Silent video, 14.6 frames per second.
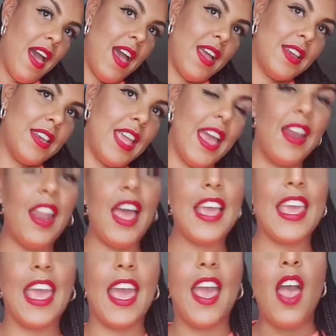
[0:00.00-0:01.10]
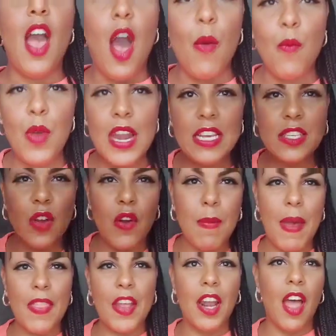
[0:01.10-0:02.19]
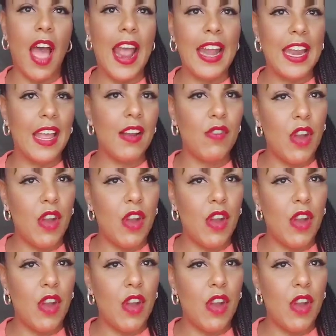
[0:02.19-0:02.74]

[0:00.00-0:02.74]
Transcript: And yeah, I like it. I'm really sorry about the